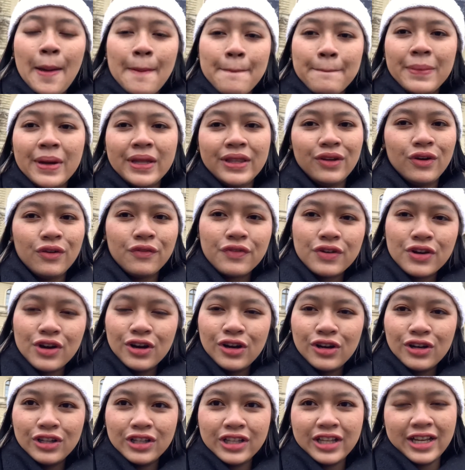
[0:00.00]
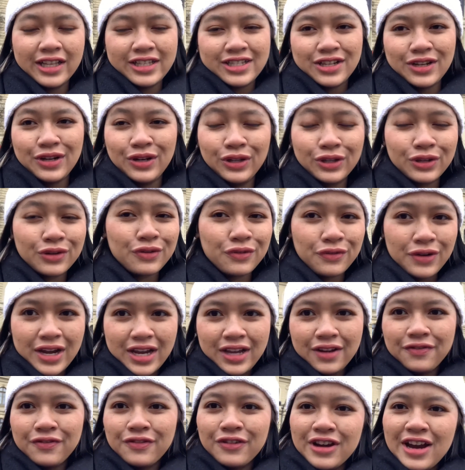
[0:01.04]
But overall it's all
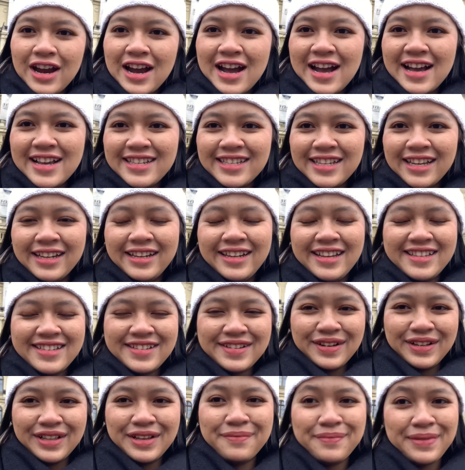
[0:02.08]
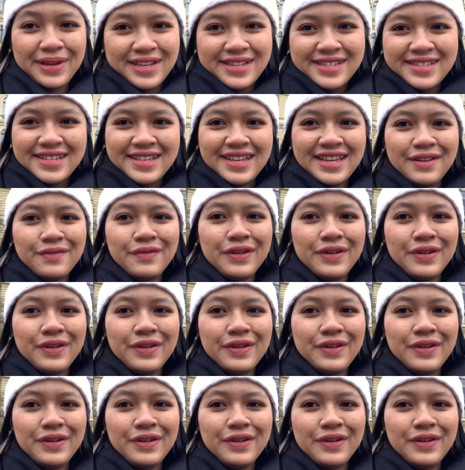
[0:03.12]
great for us and it's all amazing.